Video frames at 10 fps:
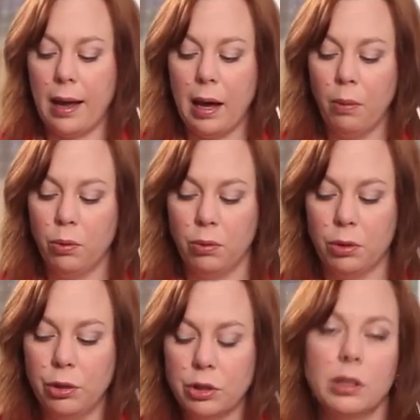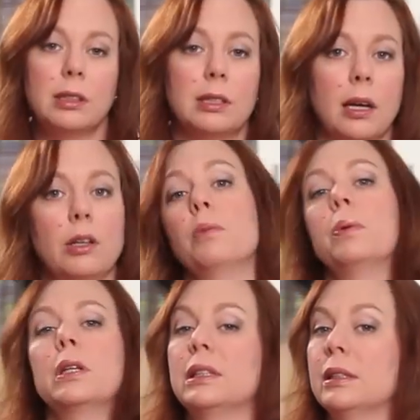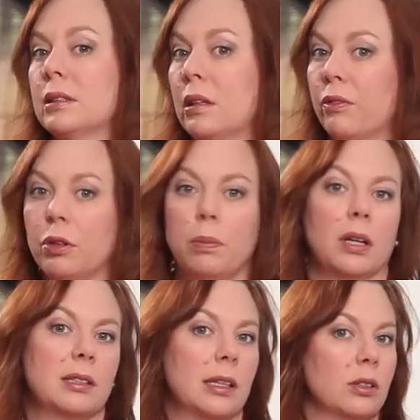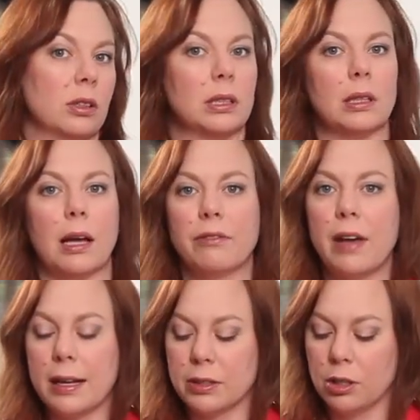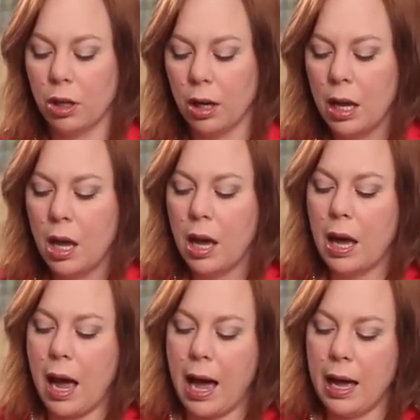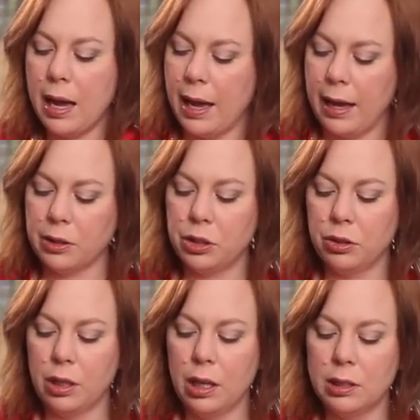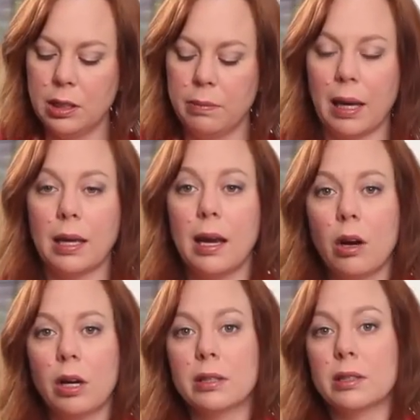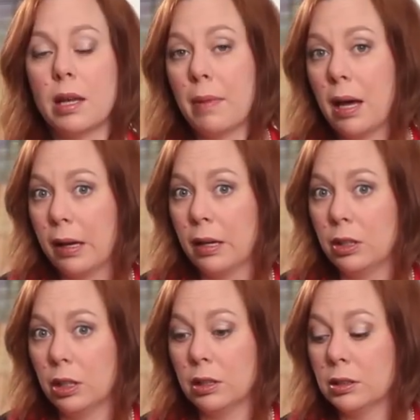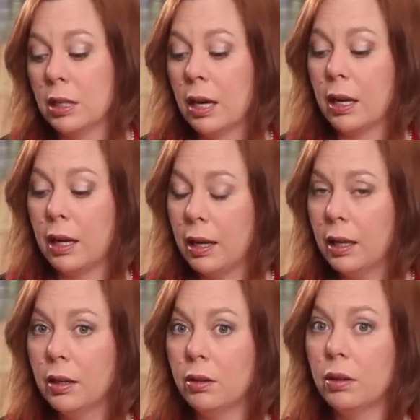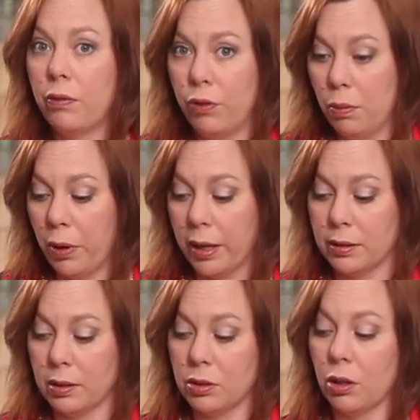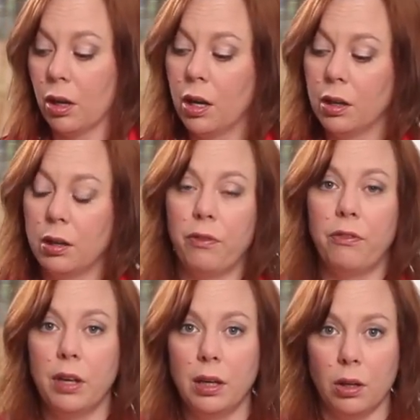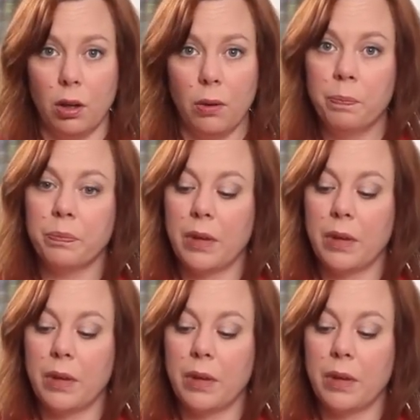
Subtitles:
I will usually tell you put things in the food processor, it's a lot faster. I actually did my carrots and my onions in the food processor. The fennel,